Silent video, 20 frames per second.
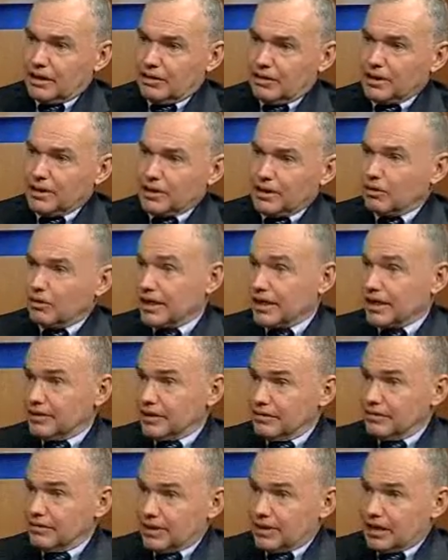we look at
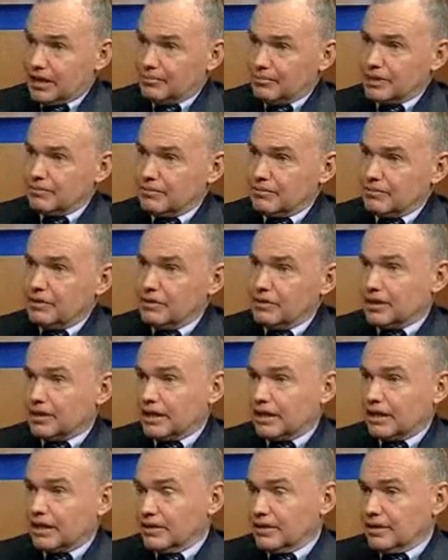the environment, we looked
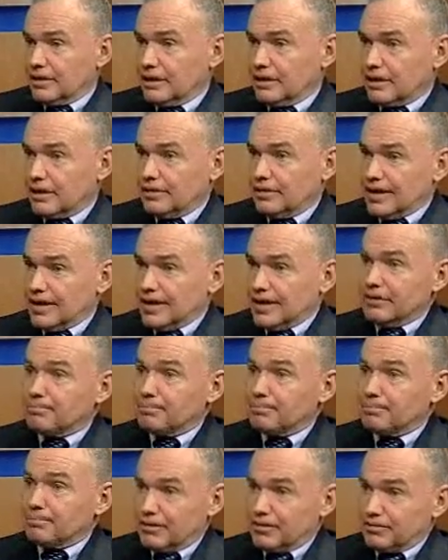at the
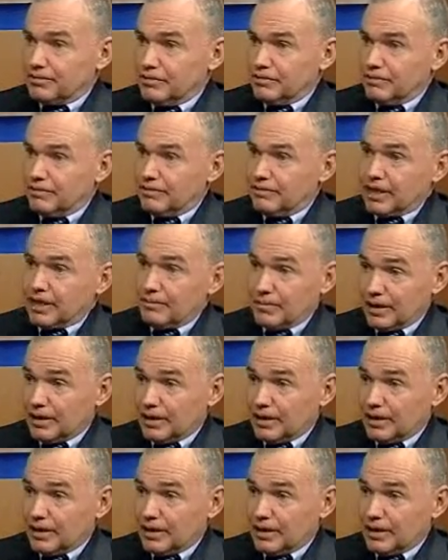impacts to the environment,